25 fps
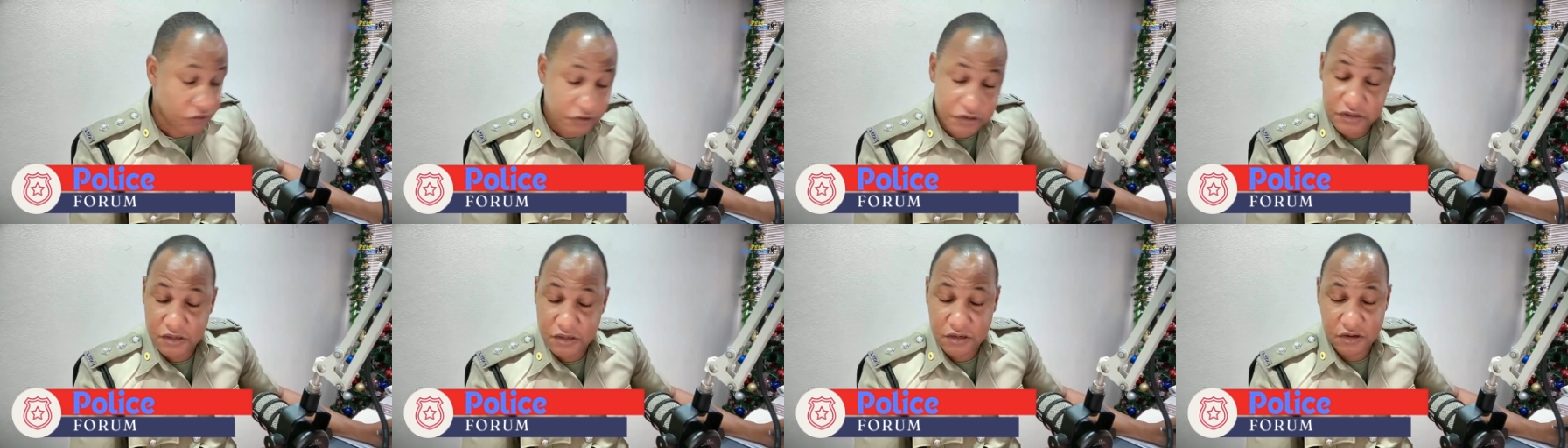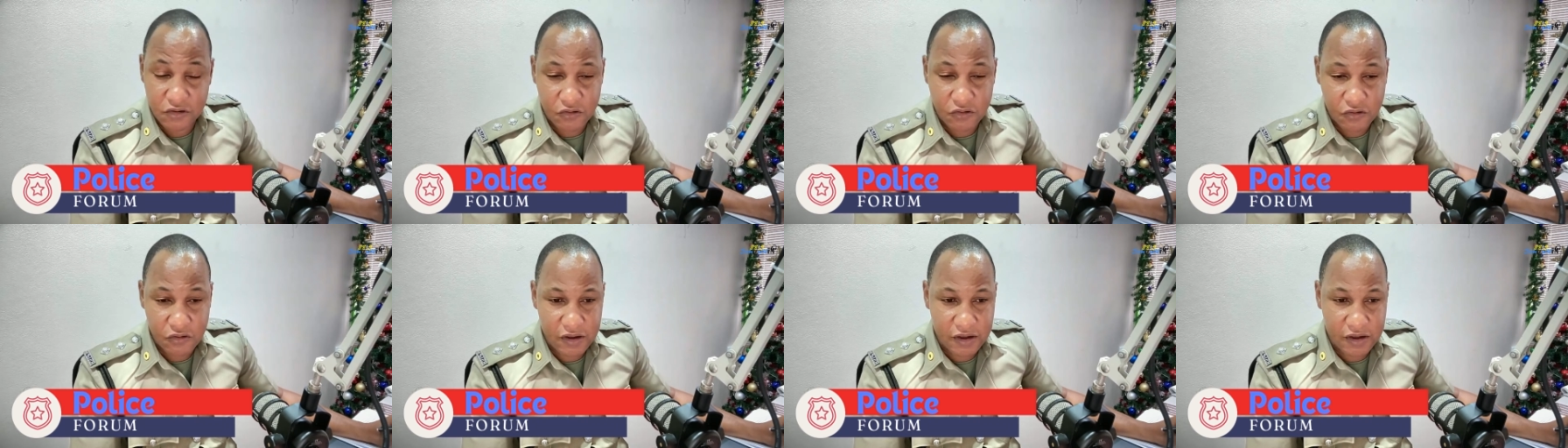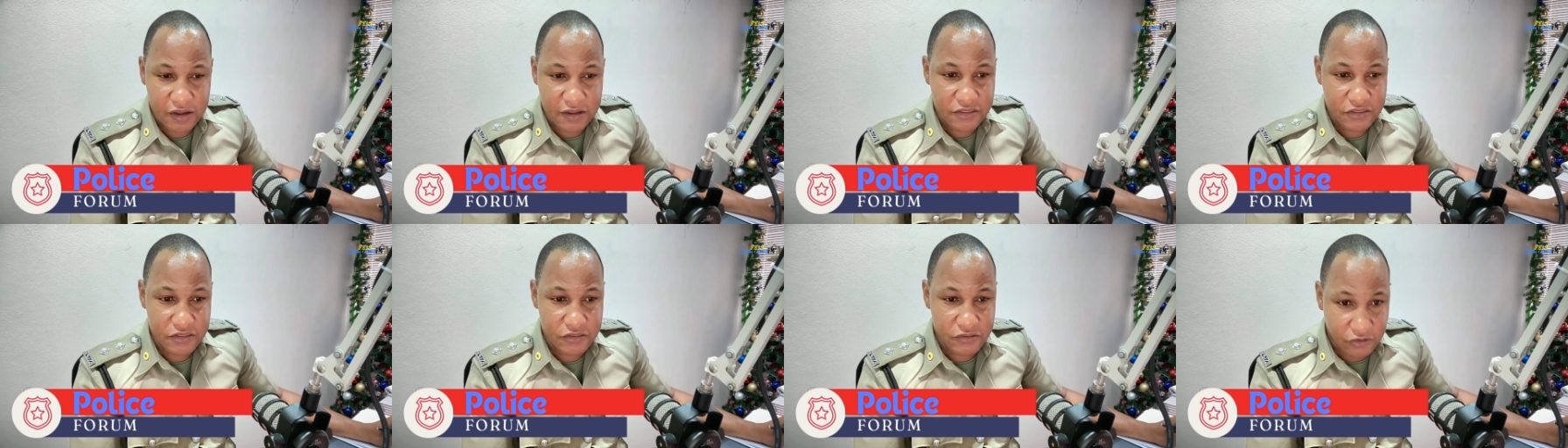the law
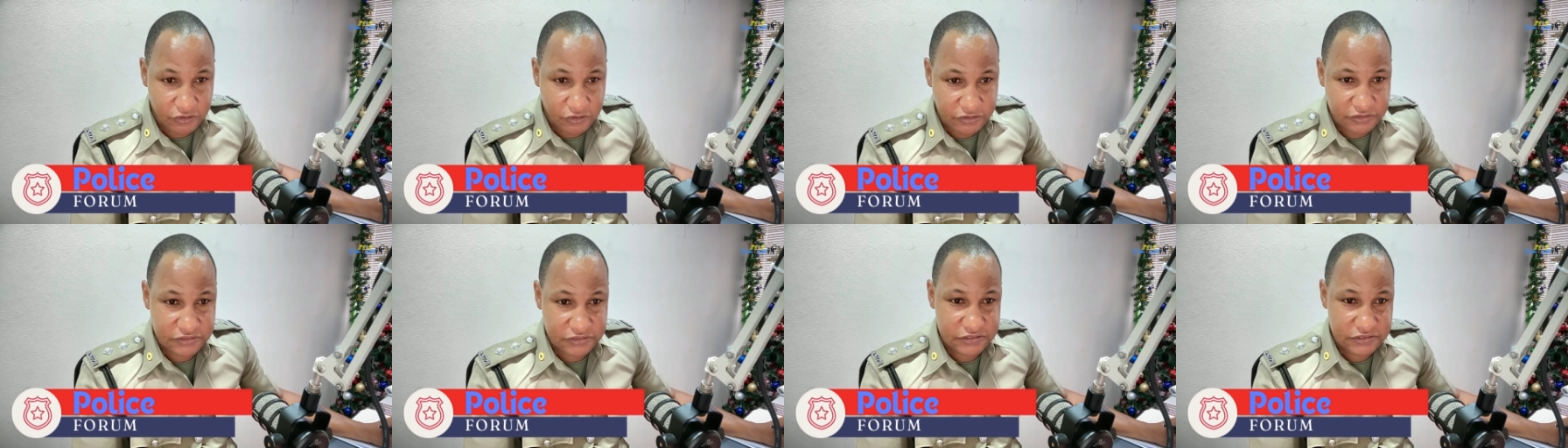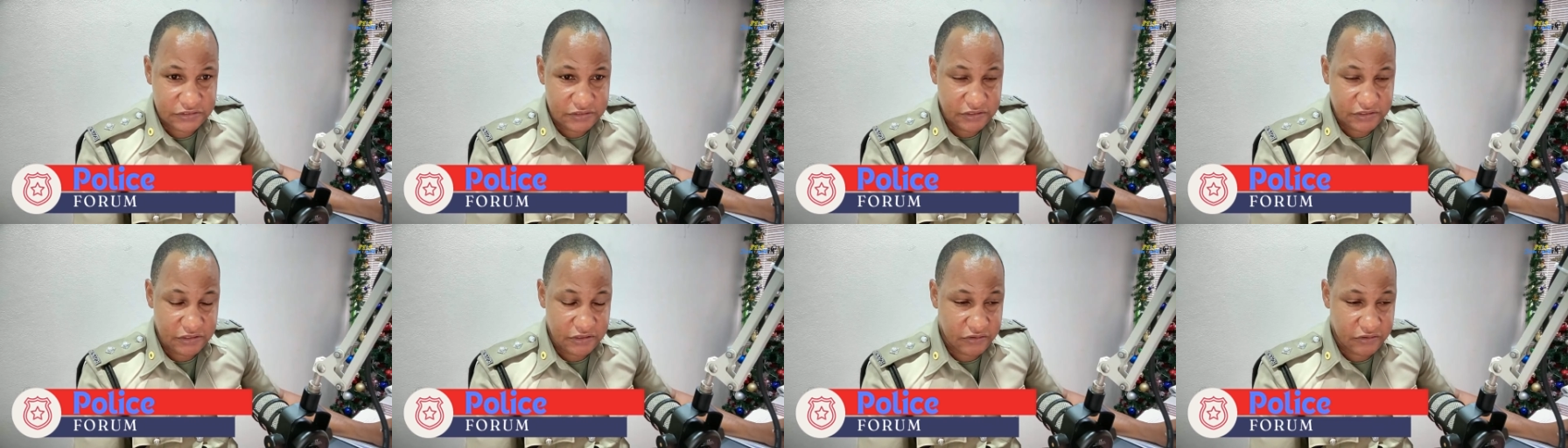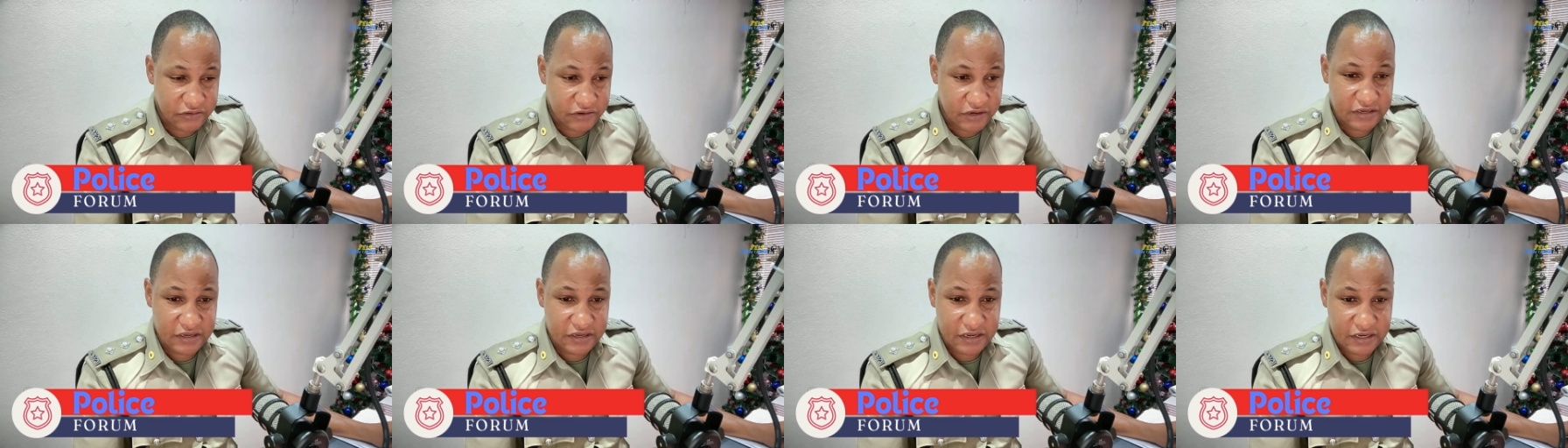and not
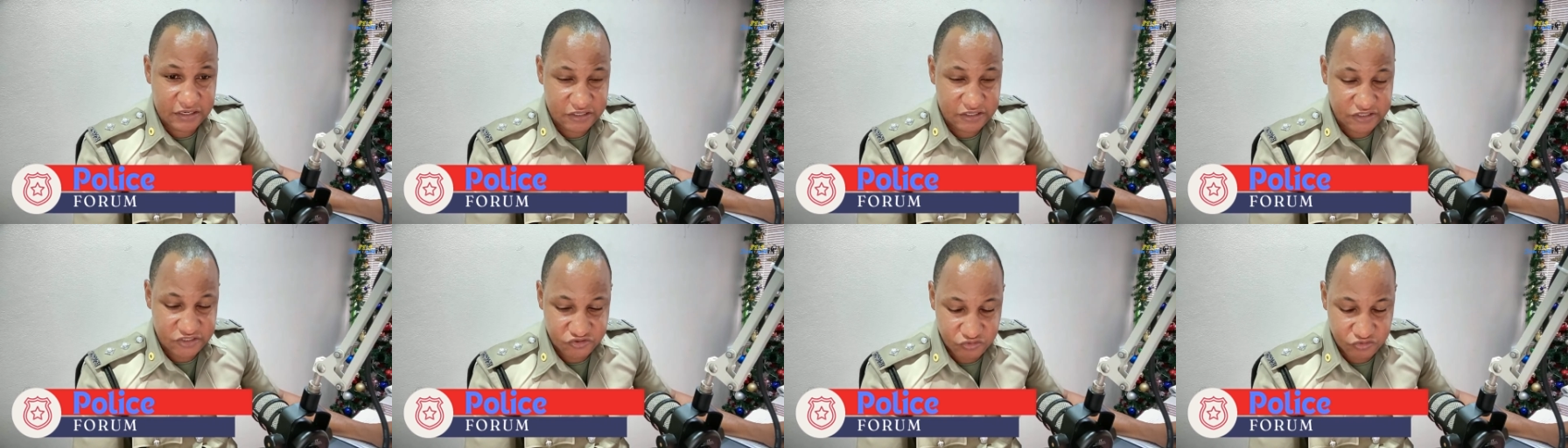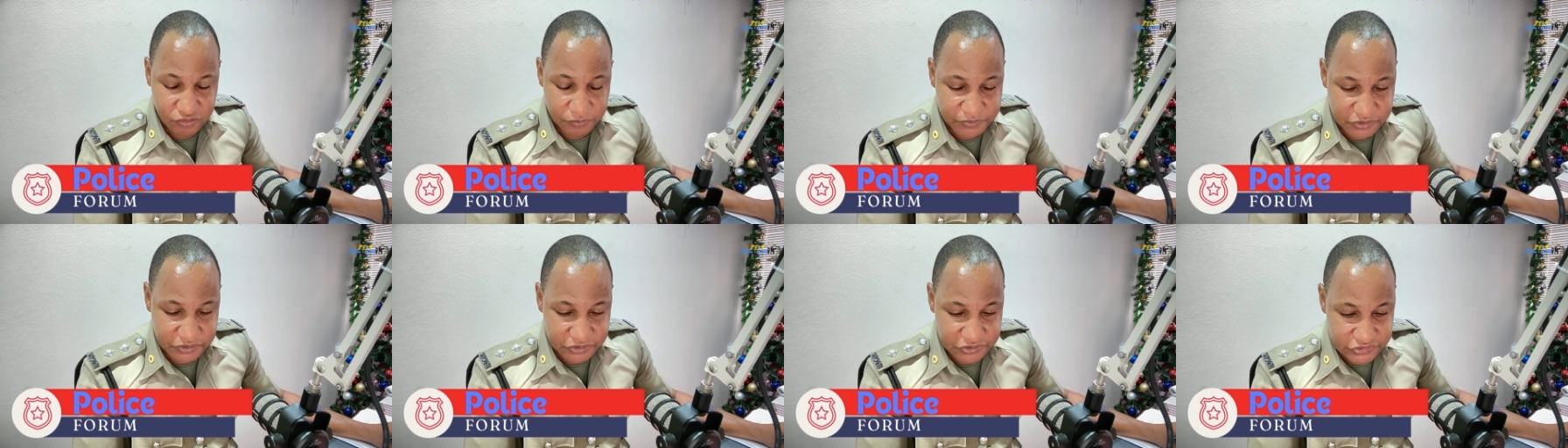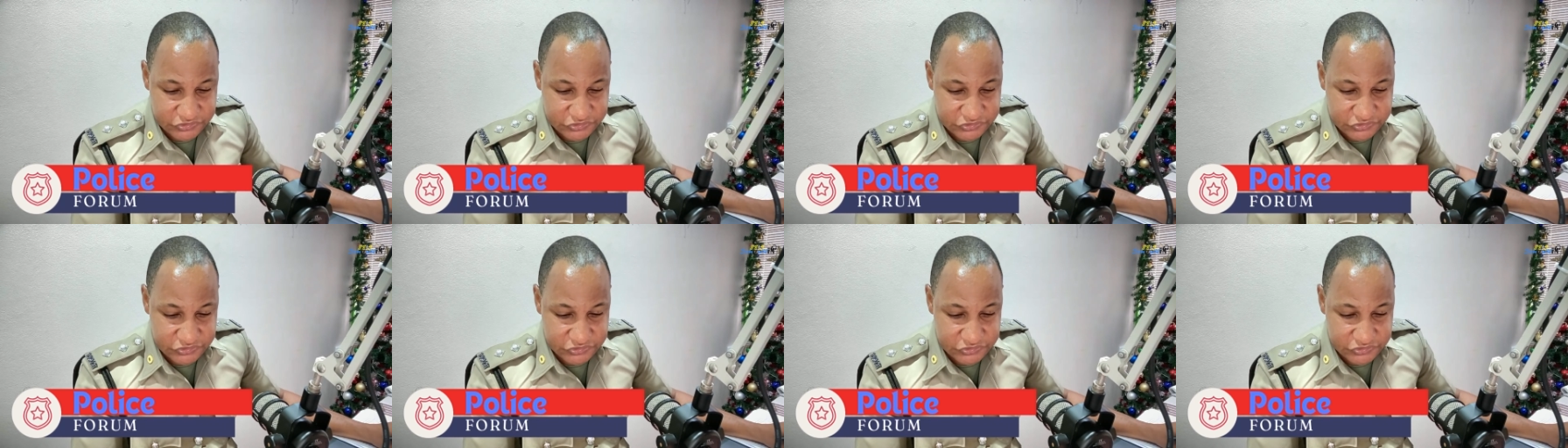creating any disruption.